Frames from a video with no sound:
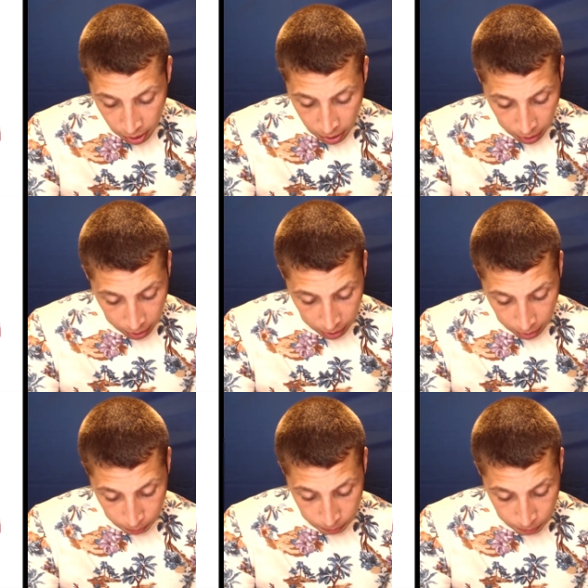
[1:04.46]

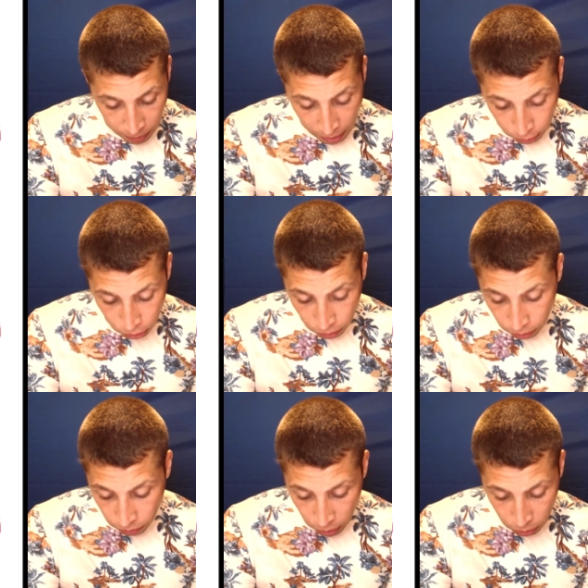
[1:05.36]
um, favors for
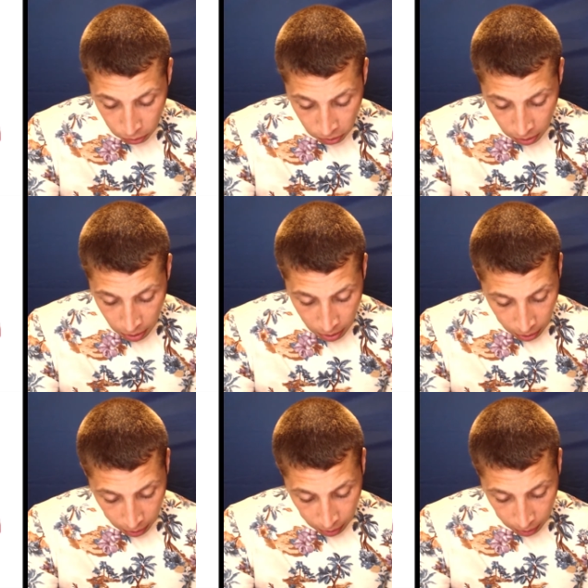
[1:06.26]
votes.
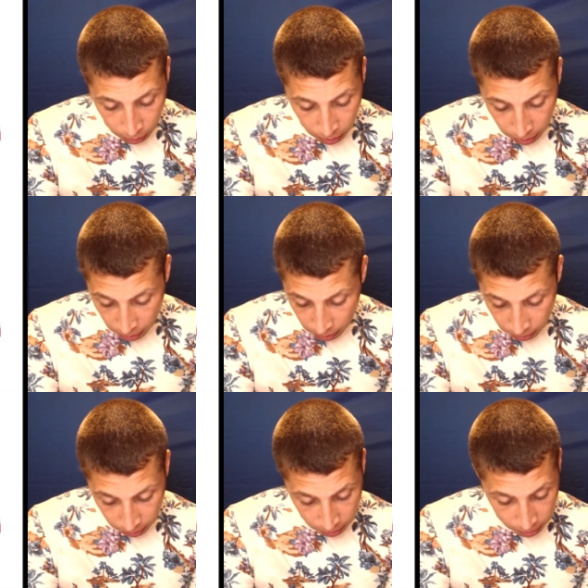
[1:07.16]
Uh, da,
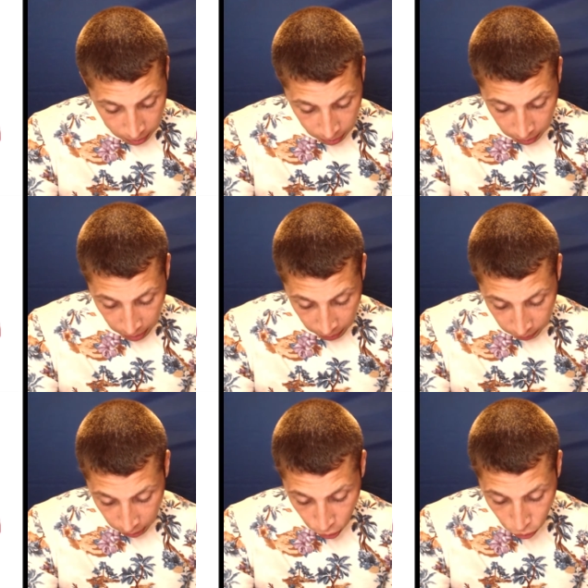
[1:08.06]
da, da, they have
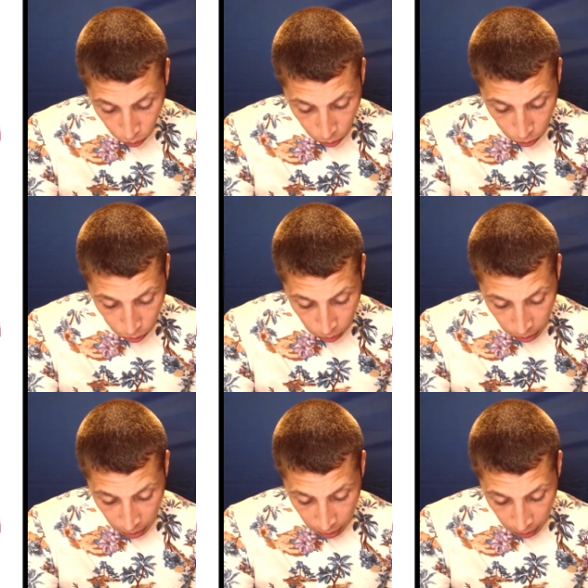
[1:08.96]
control,
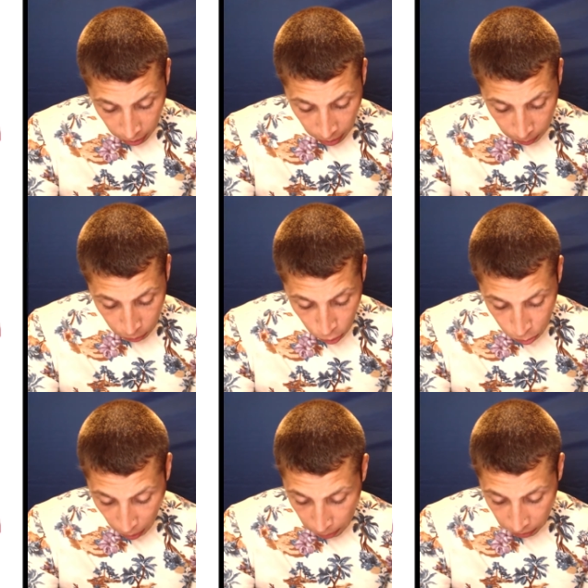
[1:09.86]
um, use
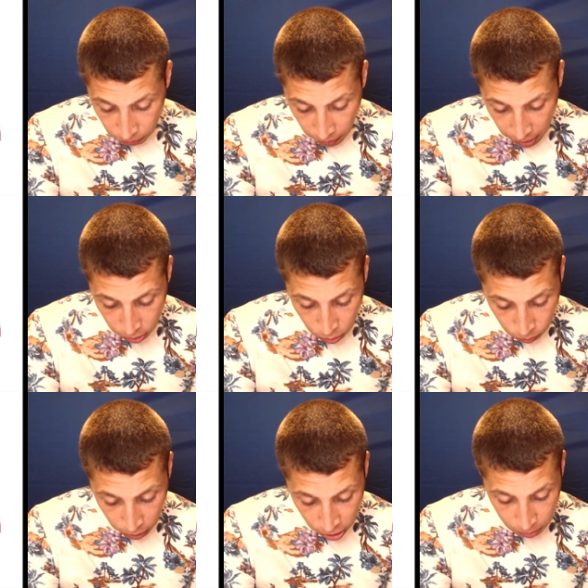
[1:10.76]
public funds to
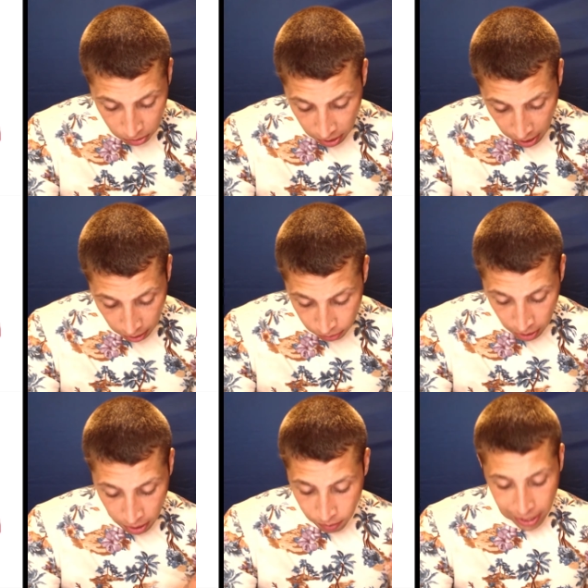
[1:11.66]
enrich themselves,
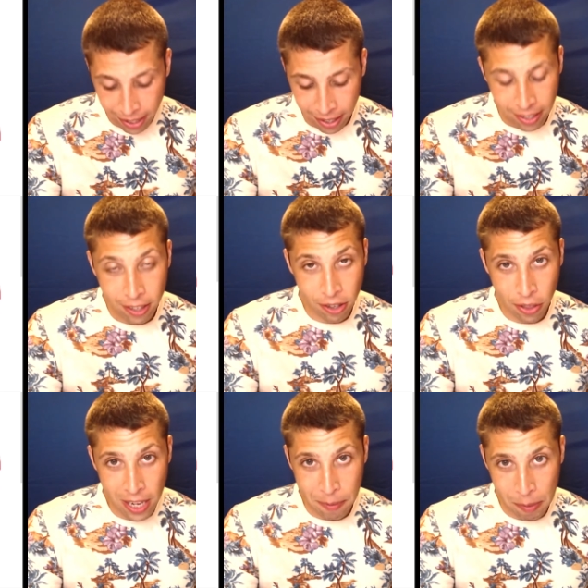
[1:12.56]
right? There's a
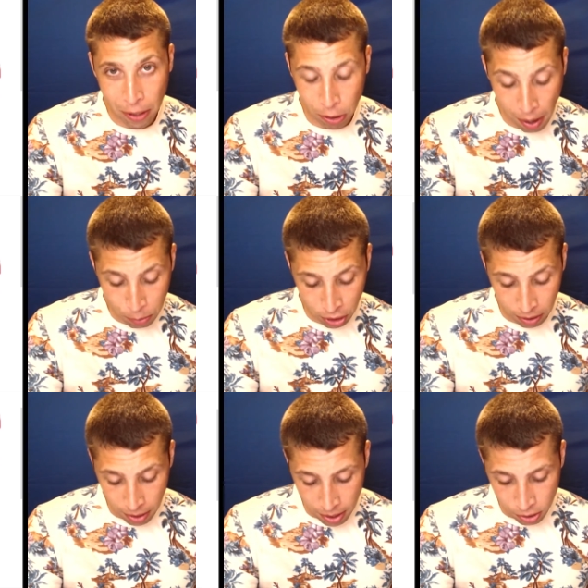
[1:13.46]
theme, it's about corruption.
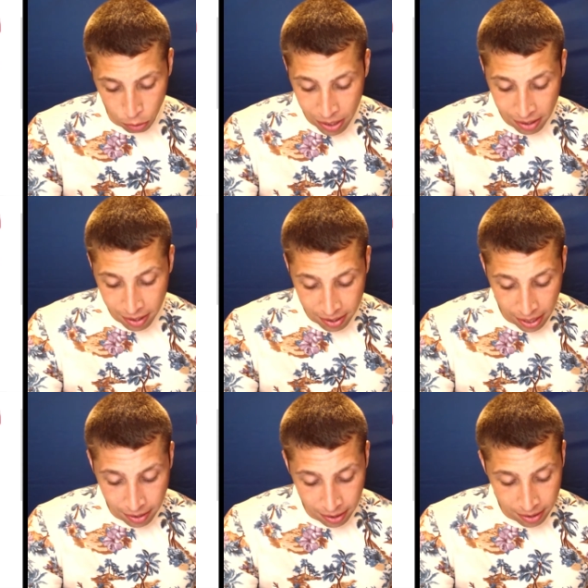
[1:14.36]
So is the
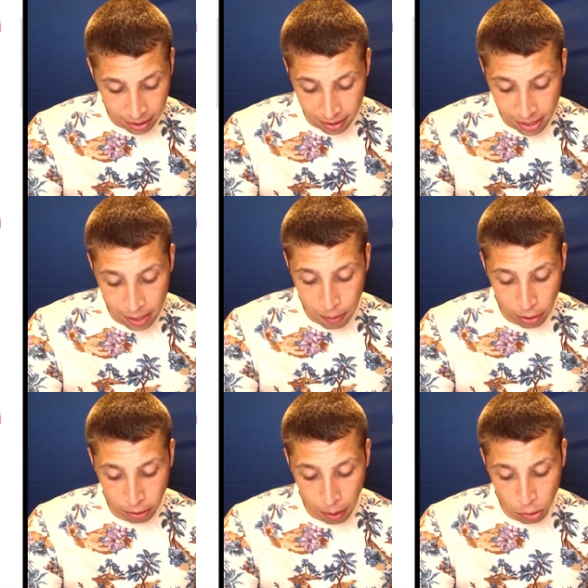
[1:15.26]
sentence 16 about
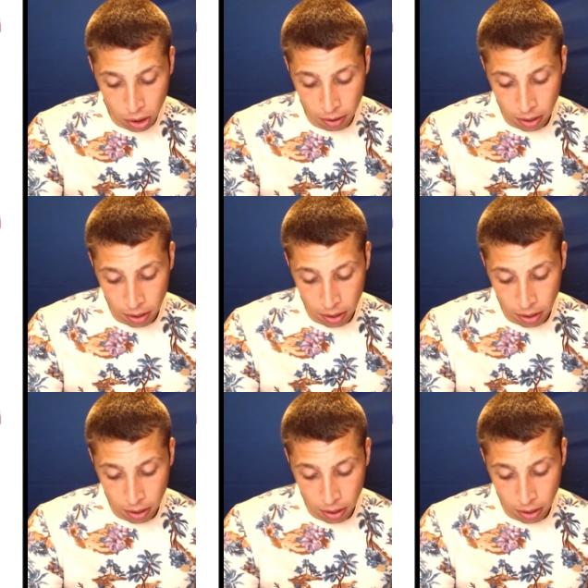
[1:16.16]
corruption?